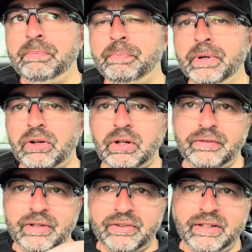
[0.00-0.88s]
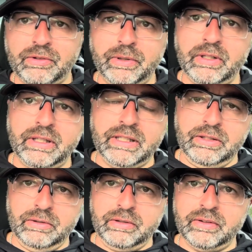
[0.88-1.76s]
but all of the stuff going on at the
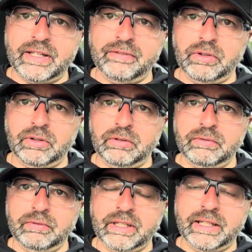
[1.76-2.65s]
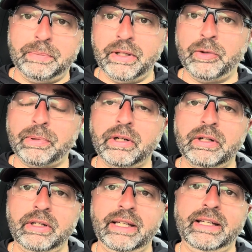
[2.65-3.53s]
youth level plays a
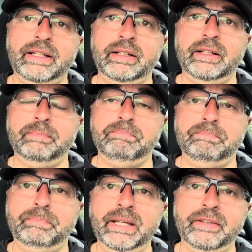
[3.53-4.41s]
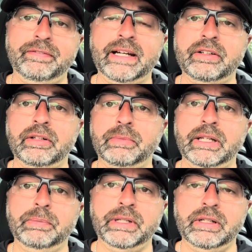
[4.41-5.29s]
part and a big factor, in
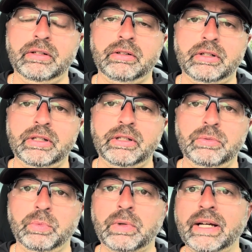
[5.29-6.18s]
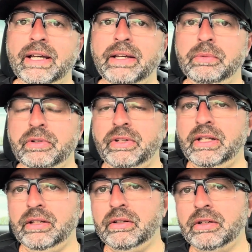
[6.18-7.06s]
my opinion, on why we're
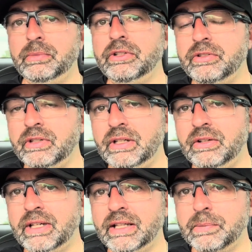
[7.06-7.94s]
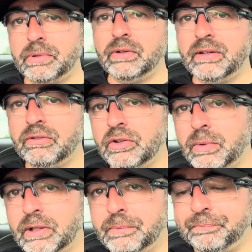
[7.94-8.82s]
seeing arm injuries at the pro level as
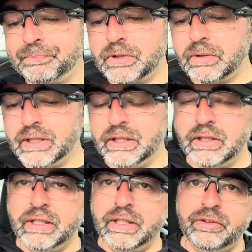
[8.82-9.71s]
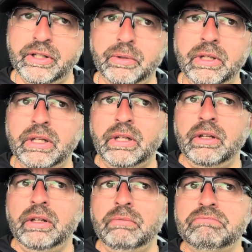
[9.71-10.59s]
well. Okay, so
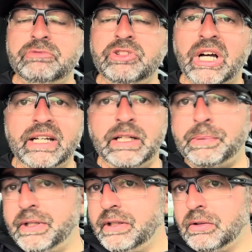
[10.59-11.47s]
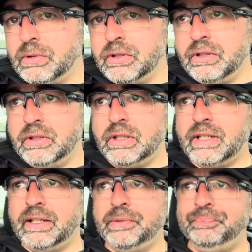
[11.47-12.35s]
not in any particular order.
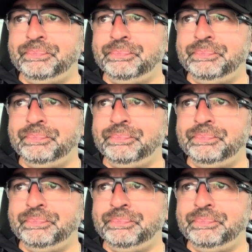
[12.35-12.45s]
A